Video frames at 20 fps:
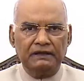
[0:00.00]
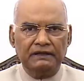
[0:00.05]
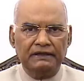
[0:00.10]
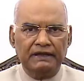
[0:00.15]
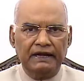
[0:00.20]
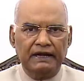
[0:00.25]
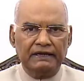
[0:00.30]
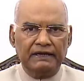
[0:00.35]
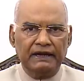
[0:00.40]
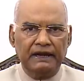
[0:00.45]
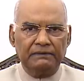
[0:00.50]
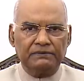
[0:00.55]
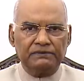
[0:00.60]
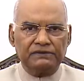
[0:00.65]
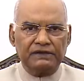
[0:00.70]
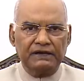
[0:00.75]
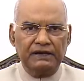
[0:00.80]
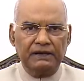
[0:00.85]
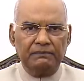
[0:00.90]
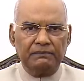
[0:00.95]
that have
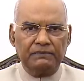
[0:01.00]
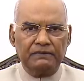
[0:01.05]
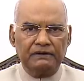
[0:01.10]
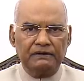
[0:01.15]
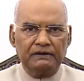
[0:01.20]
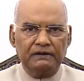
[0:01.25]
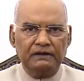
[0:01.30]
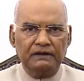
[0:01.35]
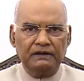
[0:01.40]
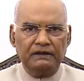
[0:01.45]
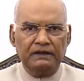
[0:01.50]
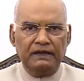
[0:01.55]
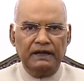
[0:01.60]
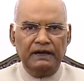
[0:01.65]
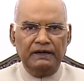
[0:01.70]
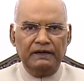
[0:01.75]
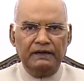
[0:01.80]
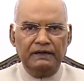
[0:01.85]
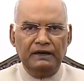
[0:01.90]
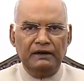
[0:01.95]
shaped the
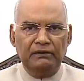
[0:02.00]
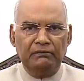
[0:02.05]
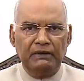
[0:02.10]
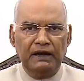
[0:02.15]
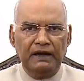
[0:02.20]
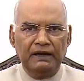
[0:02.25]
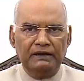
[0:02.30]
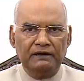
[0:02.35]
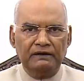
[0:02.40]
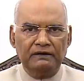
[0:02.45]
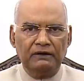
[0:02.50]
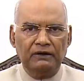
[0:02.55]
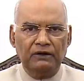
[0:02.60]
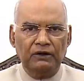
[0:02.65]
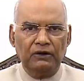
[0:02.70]
Indian mind